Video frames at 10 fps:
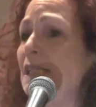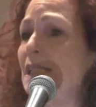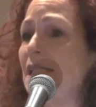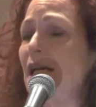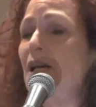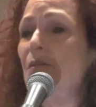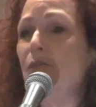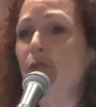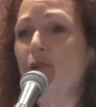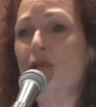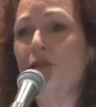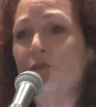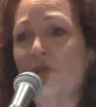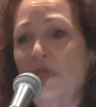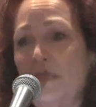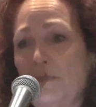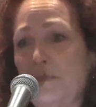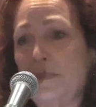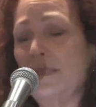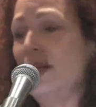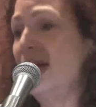to sell more dreams